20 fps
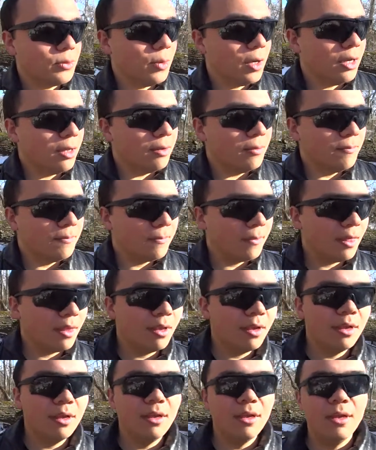well,
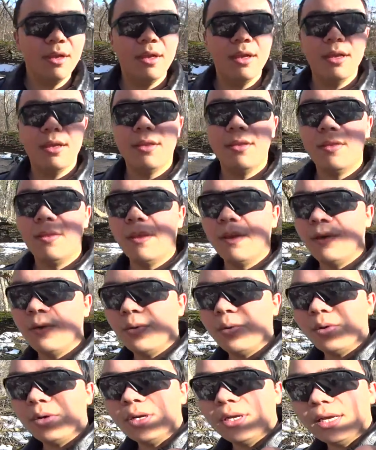
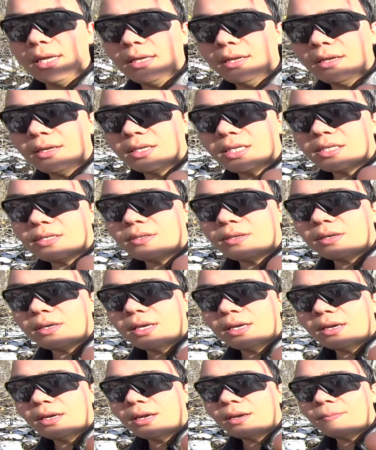though it is
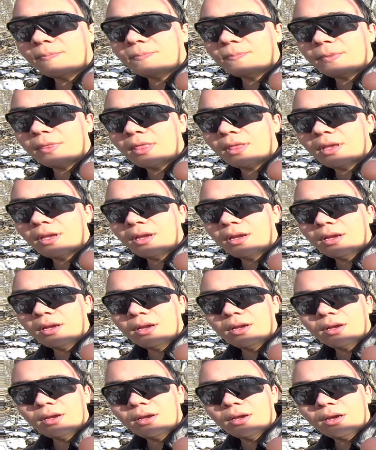looking
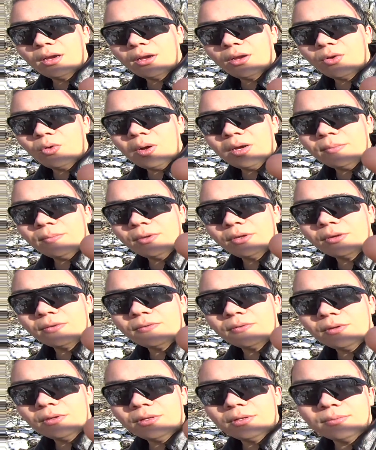quite
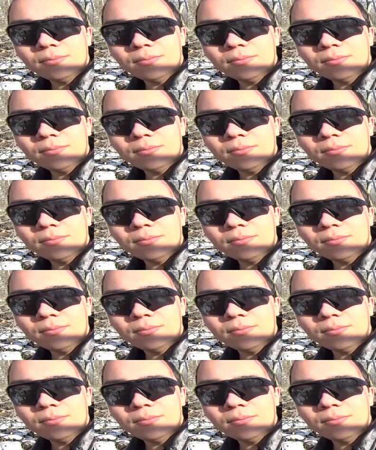beautiful.